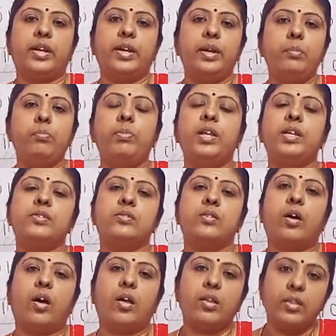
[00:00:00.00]
replace
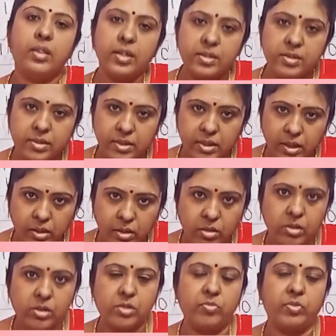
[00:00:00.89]
all the
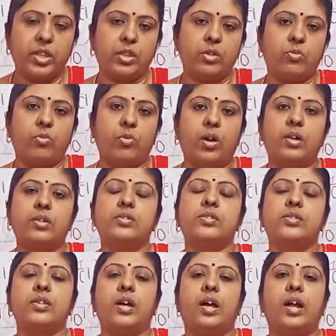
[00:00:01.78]
zeros with
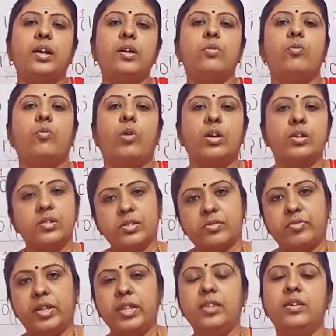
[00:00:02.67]
ones and
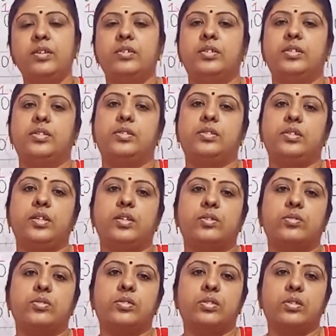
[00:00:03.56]
ones with
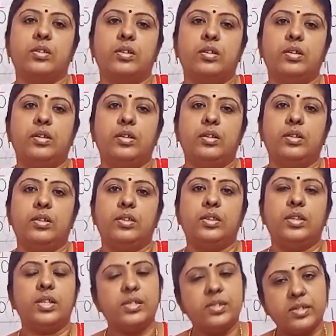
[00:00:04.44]
zeros.
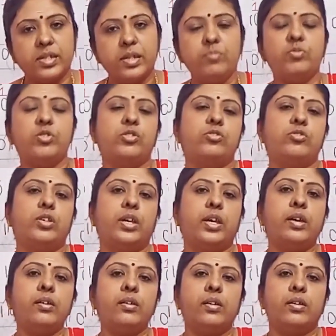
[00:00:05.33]
This seems to
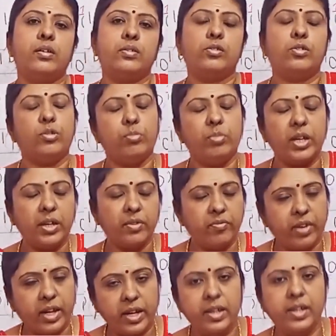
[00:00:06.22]
be a
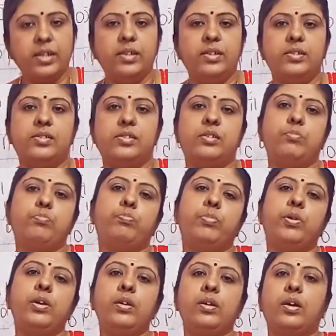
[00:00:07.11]
very
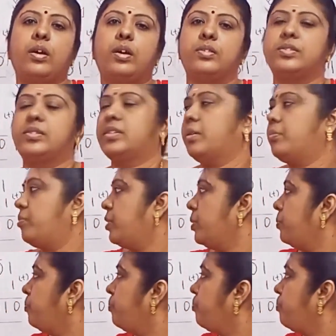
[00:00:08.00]
simple concept.